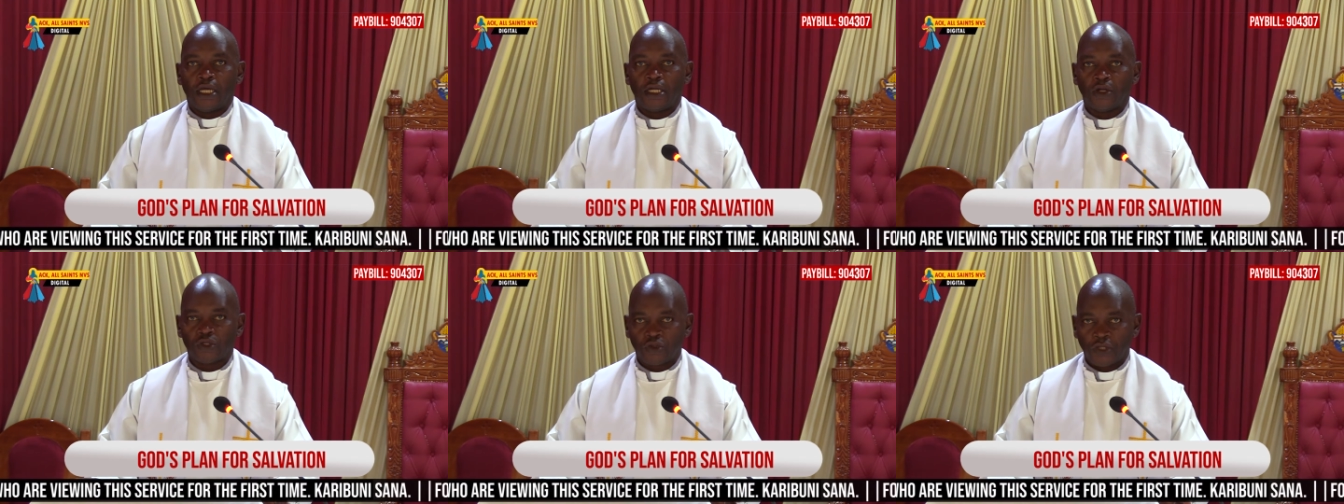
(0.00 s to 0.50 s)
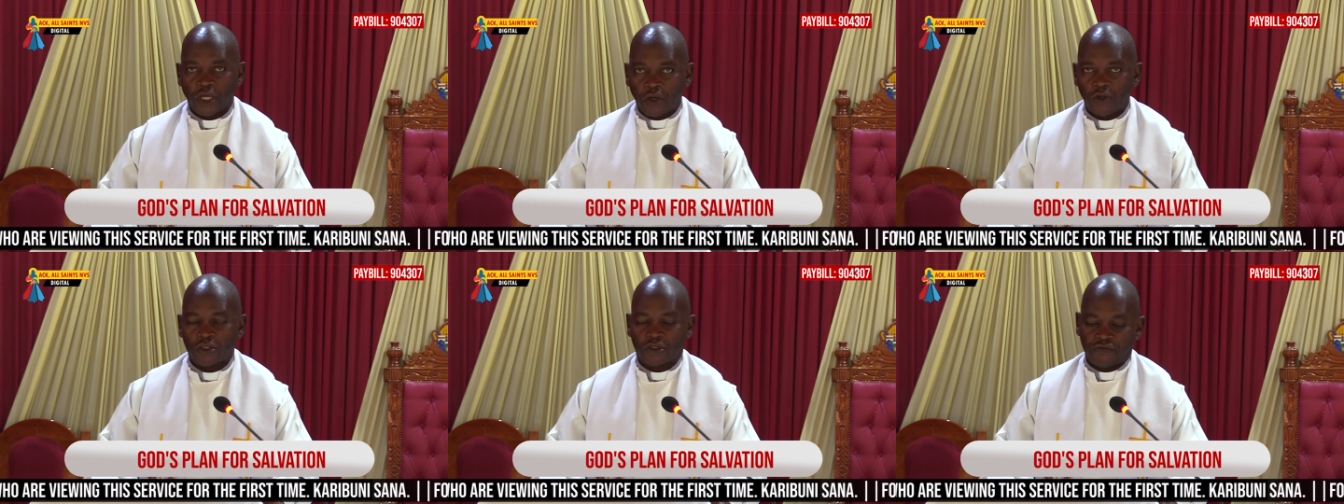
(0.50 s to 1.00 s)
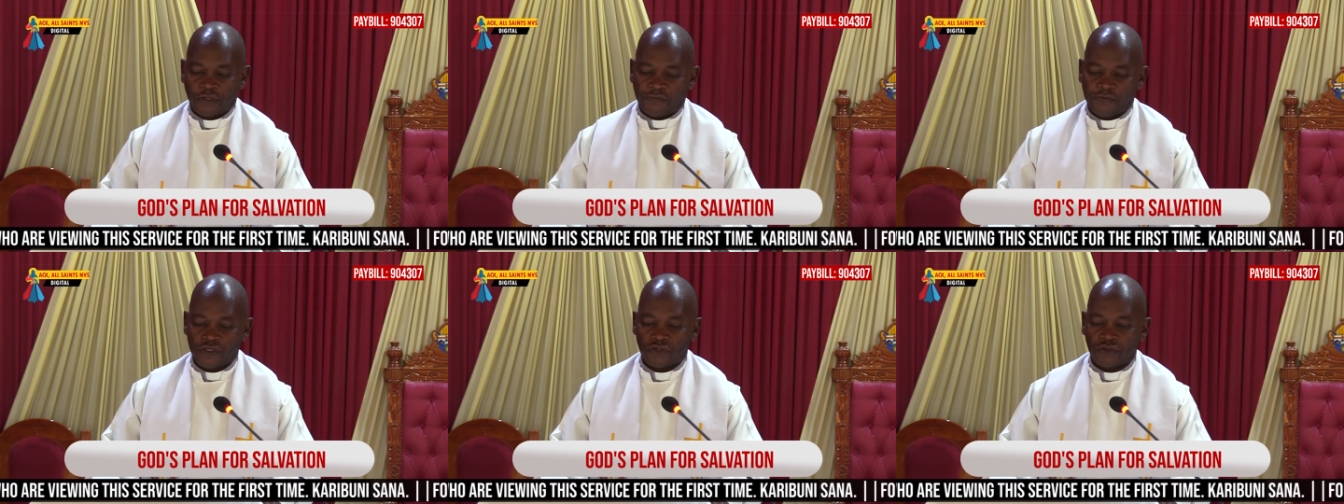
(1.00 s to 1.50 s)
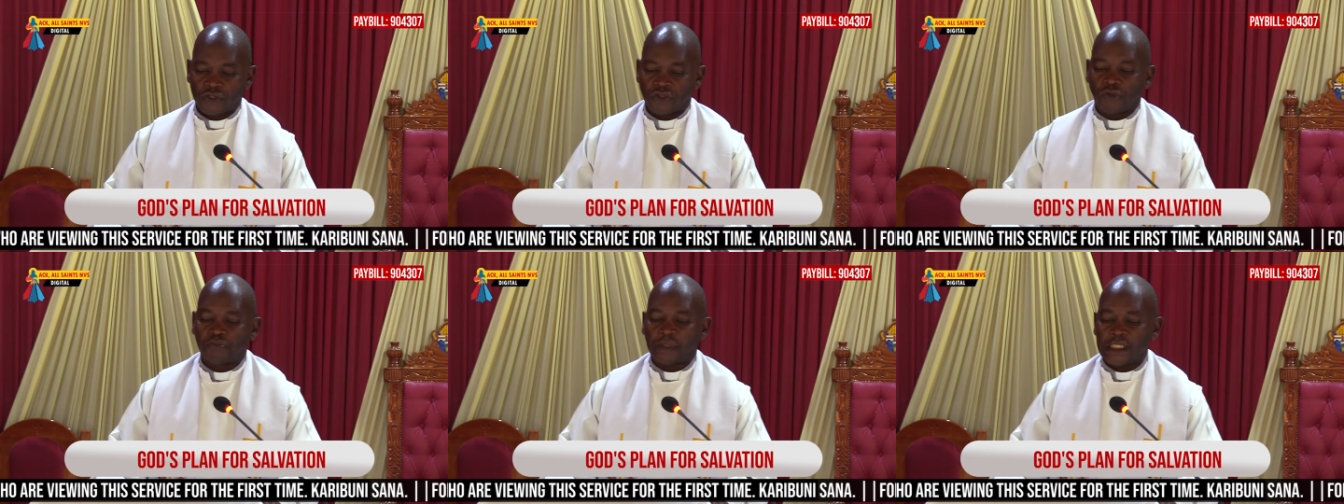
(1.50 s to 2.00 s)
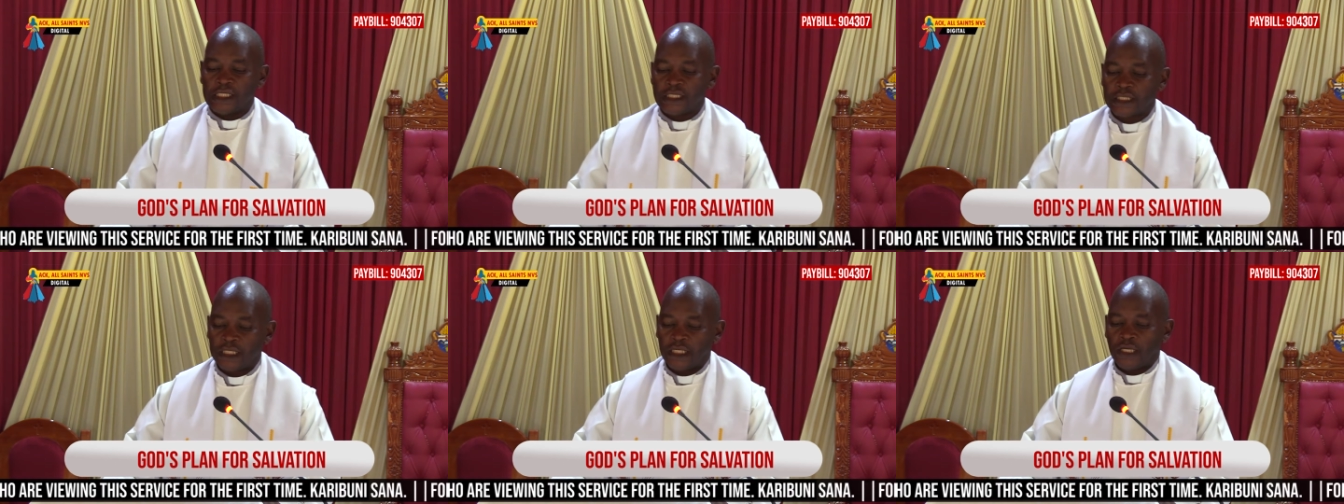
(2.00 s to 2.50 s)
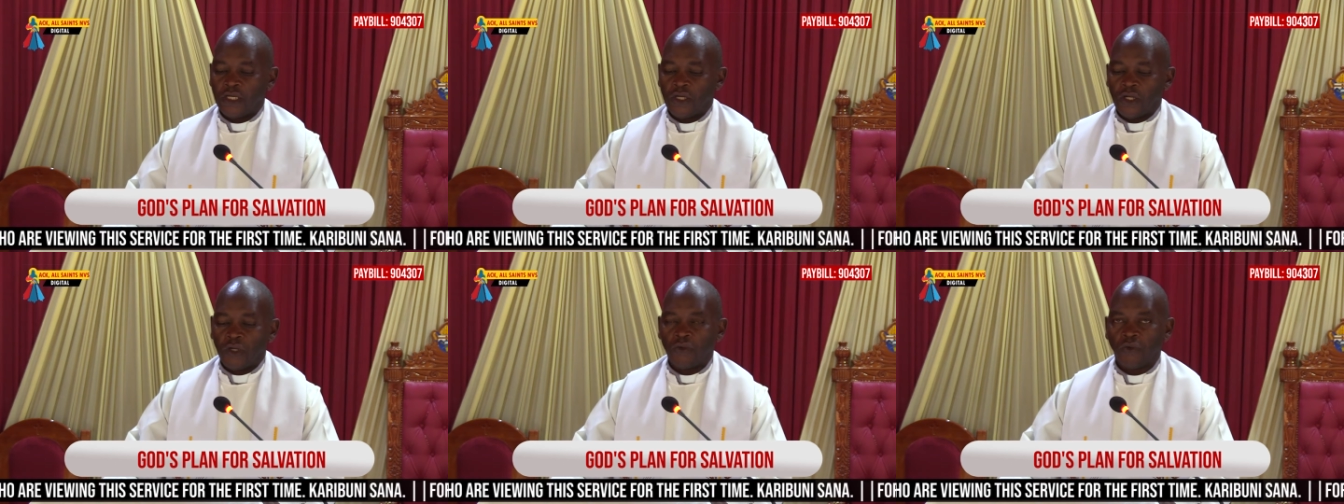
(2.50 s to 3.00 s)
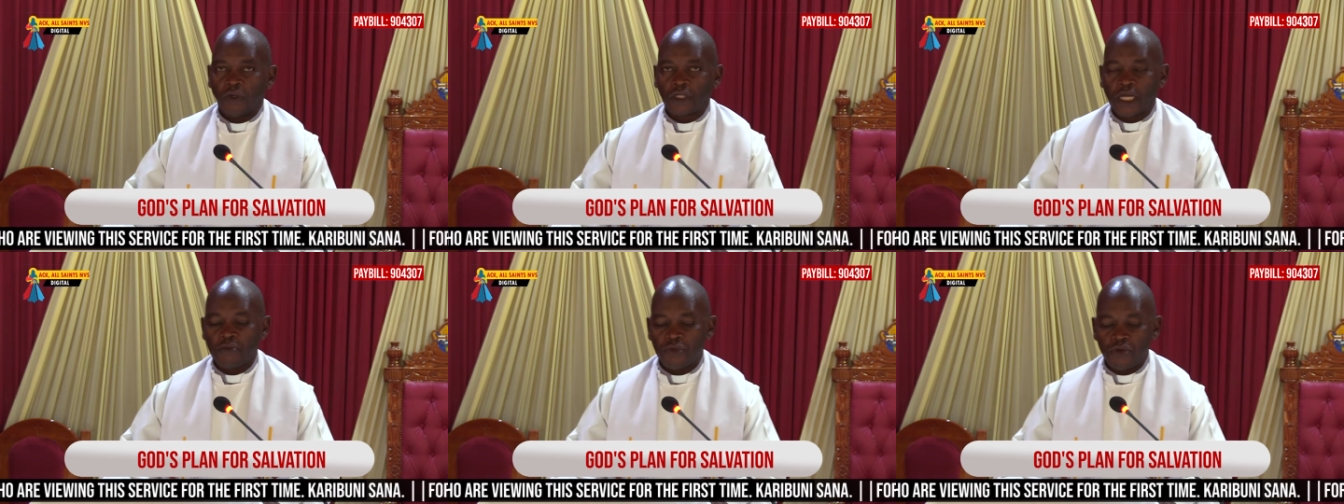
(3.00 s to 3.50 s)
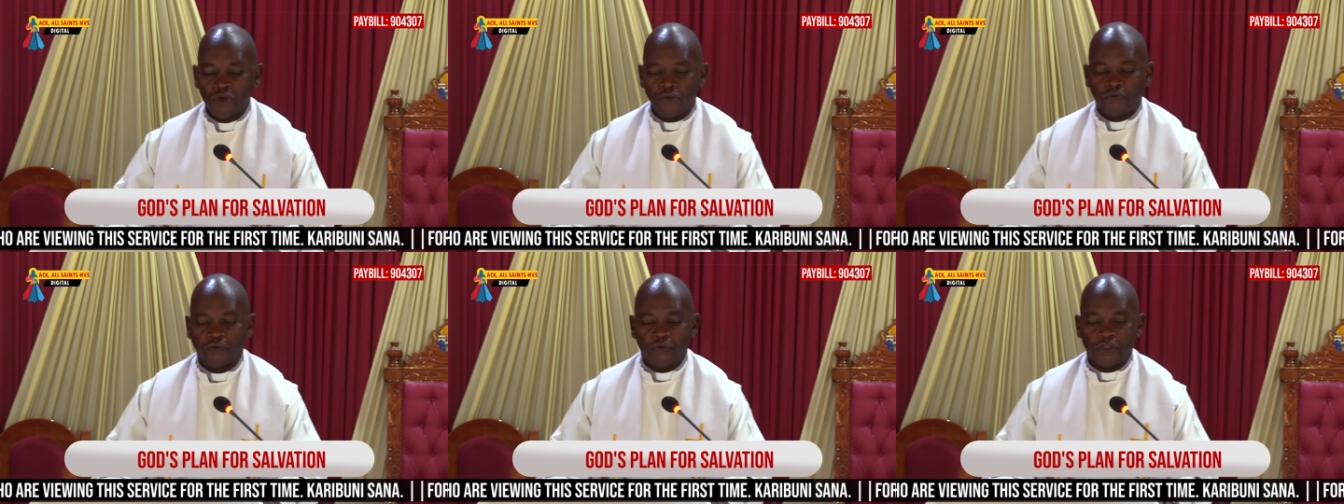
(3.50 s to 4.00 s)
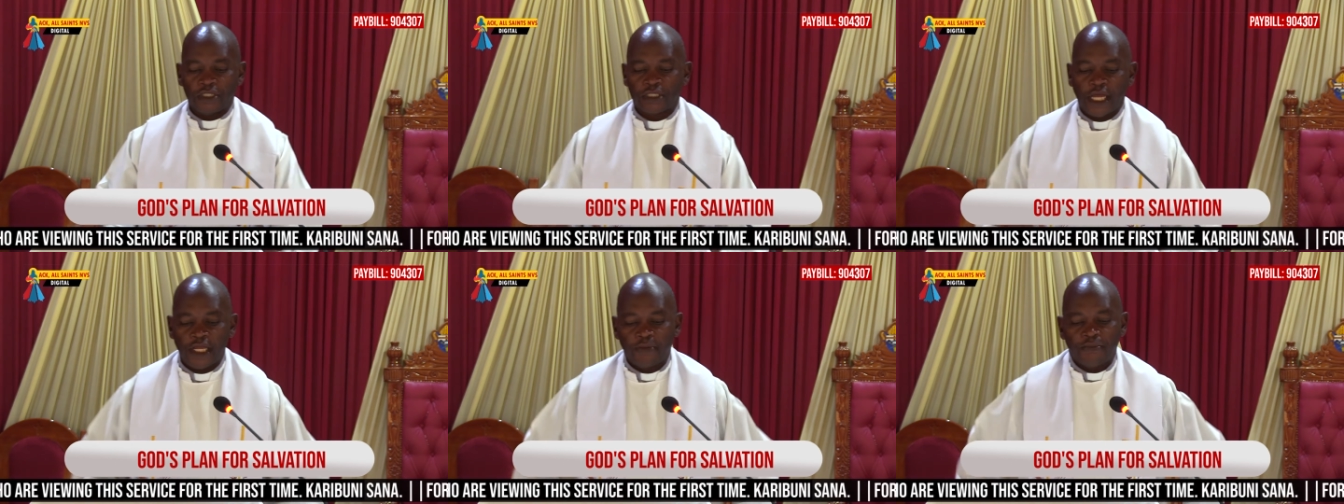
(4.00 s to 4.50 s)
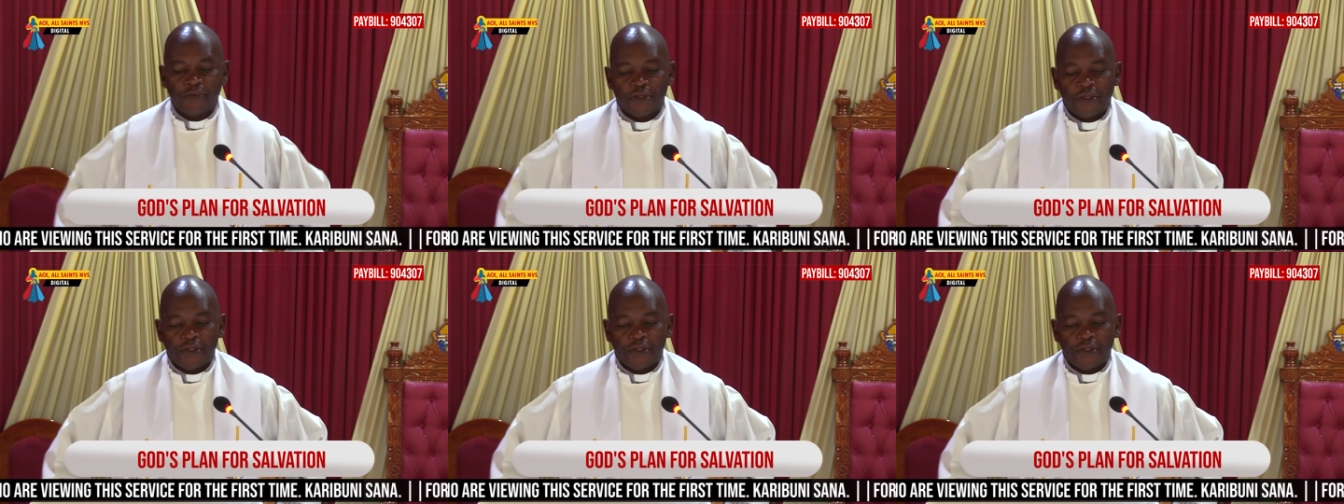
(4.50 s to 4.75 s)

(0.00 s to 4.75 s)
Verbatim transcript: and also the cost of salvation. So please, we welcome you for this time.